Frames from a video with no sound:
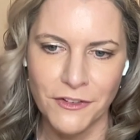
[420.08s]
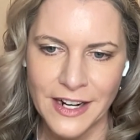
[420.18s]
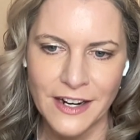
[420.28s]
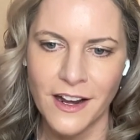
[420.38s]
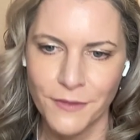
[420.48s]

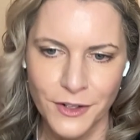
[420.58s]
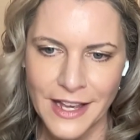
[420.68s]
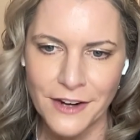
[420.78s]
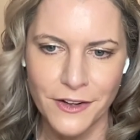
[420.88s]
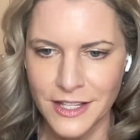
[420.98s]
generate a cover
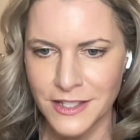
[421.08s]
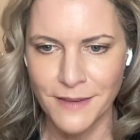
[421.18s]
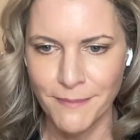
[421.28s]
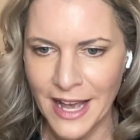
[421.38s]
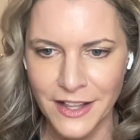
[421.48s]
letter that's
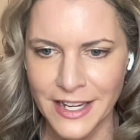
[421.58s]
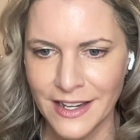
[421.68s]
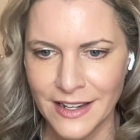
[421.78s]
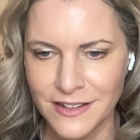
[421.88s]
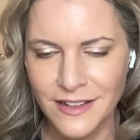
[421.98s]

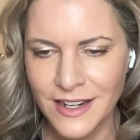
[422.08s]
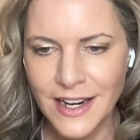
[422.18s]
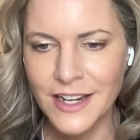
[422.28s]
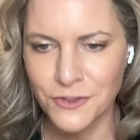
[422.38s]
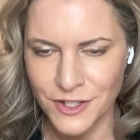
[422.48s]
compelling and
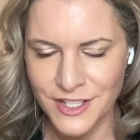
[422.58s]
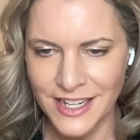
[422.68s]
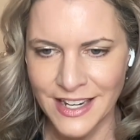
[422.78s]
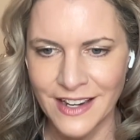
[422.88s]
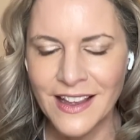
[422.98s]

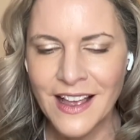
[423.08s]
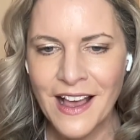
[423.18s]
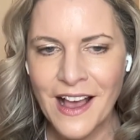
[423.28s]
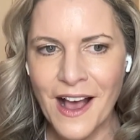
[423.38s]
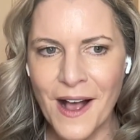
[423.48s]
interesting?
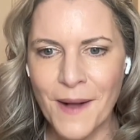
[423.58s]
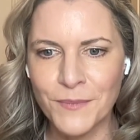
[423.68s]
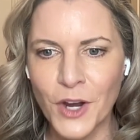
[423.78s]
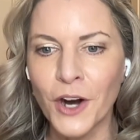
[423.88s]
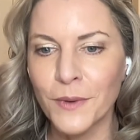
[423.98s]

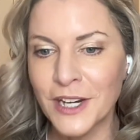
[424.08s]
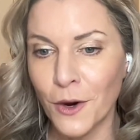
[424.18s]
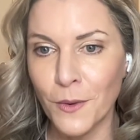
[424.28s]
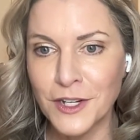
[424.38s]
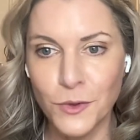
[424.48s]
Are we
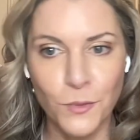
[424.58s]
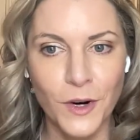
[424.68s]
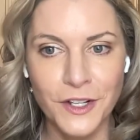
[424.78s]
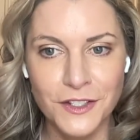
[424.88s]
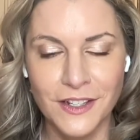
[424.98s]
going to
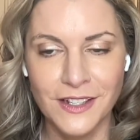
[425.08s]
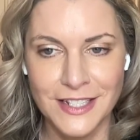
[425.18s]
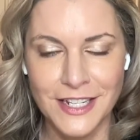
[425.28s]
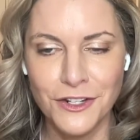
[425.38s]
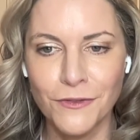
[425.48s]
want to
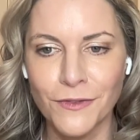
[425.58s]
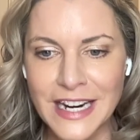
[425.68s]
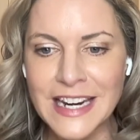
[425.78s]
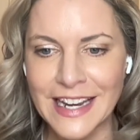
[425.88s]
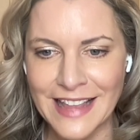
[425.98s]
continue
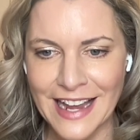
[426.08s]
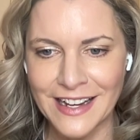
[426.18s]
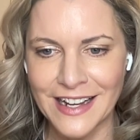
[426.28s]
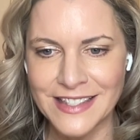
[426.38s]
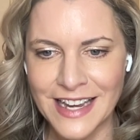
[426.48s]
reading
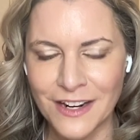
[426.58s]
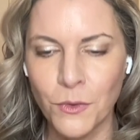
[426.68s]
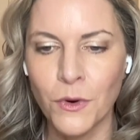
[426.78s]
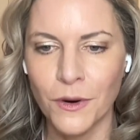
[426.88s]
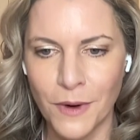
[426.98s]
that content,
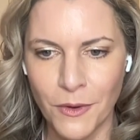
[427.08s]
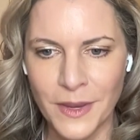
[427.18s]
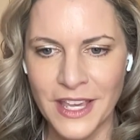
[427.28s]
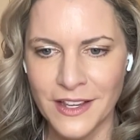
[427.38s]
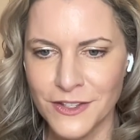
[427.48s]
or will
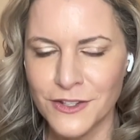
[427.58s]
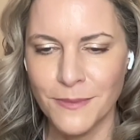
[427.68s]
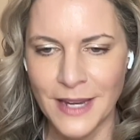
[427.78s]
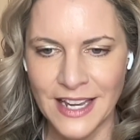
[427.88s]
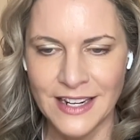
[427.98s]
we
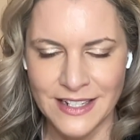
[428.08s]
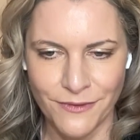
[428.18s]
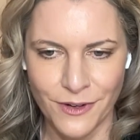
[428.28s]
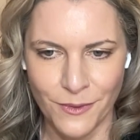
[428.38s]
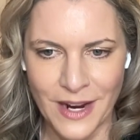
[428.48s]
consume it in a
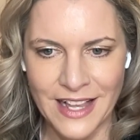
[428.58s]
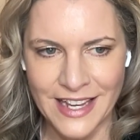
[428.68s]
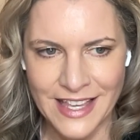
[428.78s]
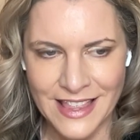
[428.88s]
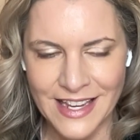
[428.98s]
different way
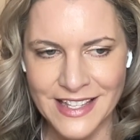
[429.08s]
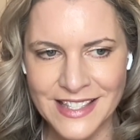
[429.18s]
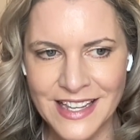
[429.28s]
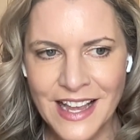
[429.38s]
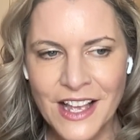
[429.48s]
like
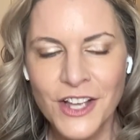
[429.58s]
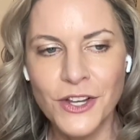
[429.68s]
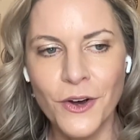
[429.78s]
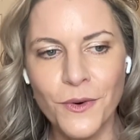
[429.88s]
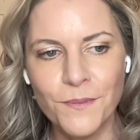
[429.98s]
this?
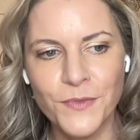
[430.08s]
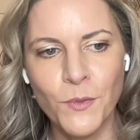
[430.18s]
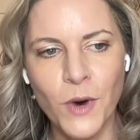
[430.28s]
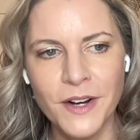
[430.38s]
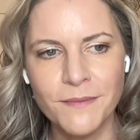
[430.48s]
So
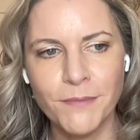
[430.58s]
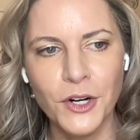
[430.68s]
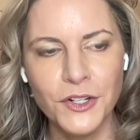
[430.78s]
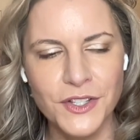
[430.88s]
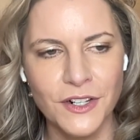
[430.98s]
one
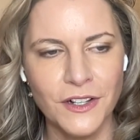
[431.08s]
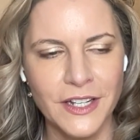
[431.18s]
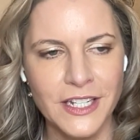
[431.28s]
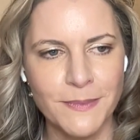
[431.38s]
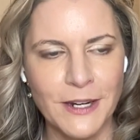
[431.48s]

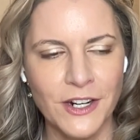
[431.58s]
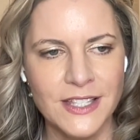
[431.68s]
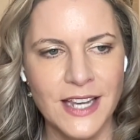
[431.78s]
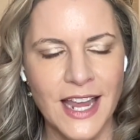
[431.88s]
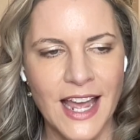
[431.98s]
personal
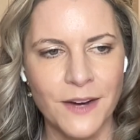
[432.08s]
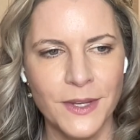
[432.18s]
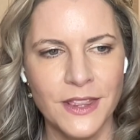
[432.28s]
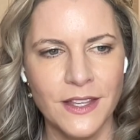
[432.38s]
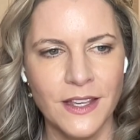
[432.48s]
experience I had
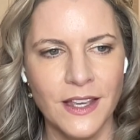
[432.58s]
with